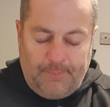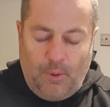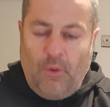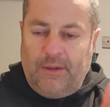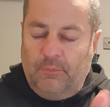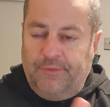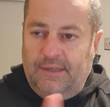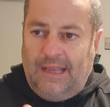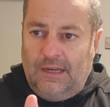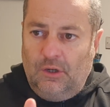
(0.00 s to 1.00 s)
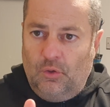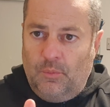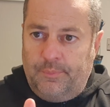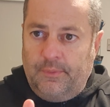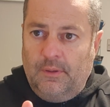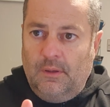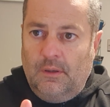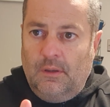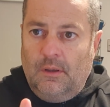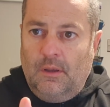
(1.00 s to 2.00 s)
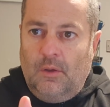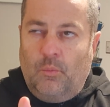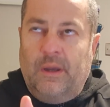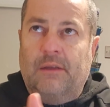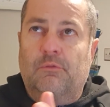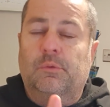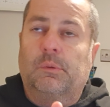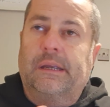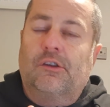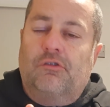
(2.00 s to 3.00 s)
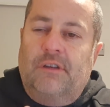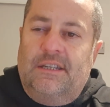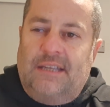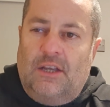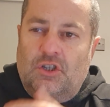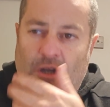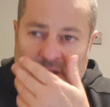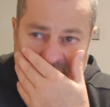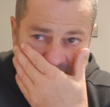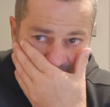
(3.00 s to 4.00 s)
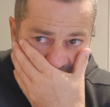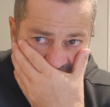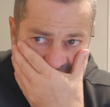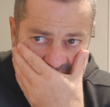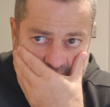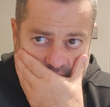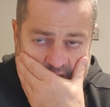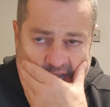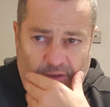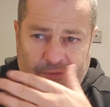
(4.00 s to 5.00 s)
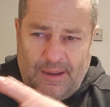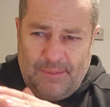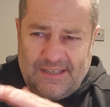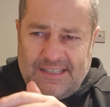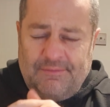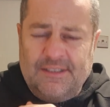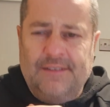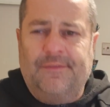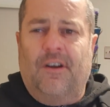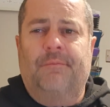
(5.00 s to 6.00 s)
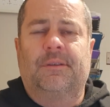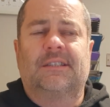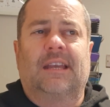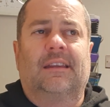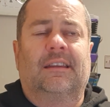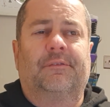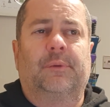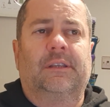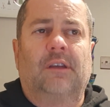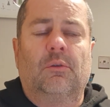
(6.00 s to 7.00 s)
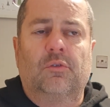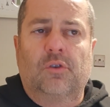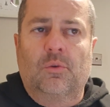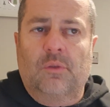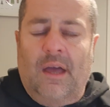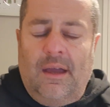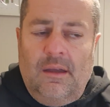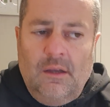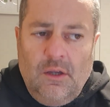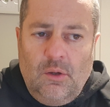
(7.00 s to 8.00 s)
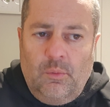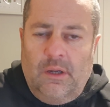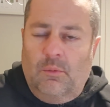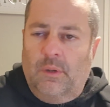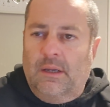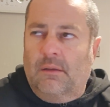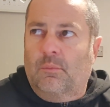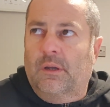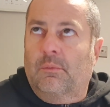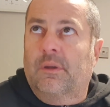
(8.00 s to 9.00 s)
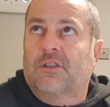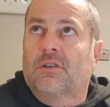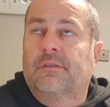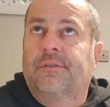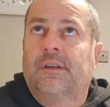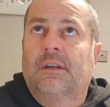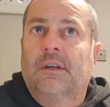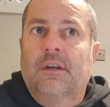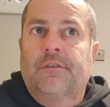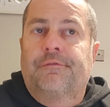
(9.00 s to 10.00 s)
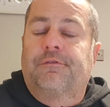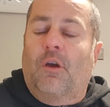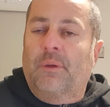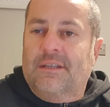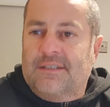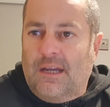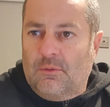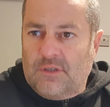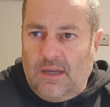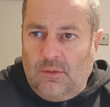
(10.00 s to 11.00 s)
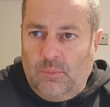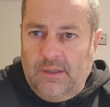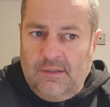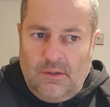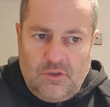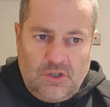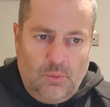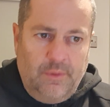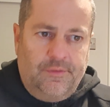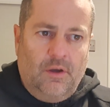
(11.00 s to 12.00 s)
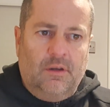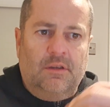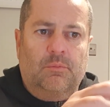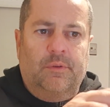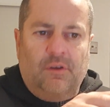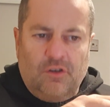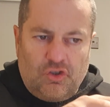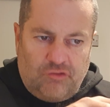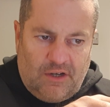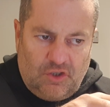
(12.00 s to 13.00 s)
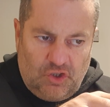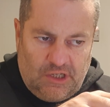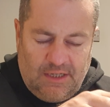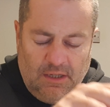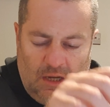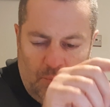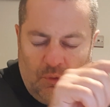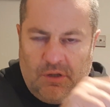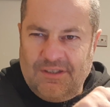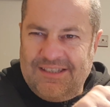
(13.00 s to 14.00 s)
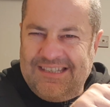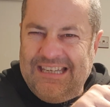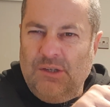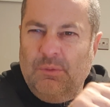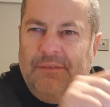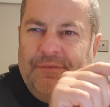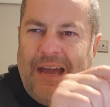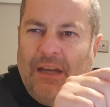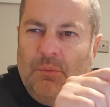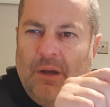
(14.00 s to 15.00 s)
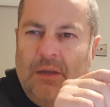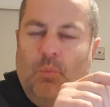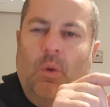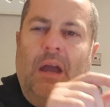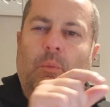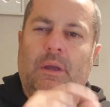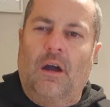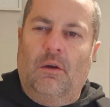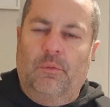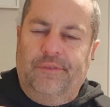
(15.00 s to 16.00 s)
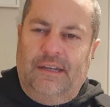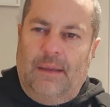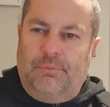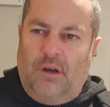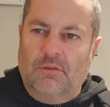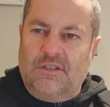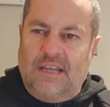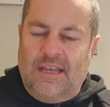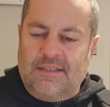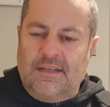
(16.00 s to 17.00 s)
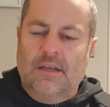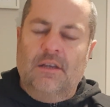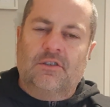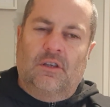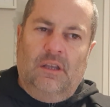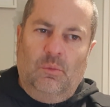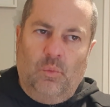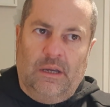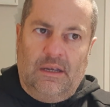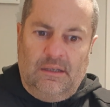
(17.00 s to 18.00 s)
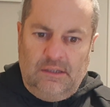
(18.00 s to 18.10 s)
point within that loop, we will increase our chances of a successful sale by about 75%. And if we don't do that, we're sort of throwing sales out the window. So we've got a strategy, and we'll continue to evaluate where we are within that process, so then we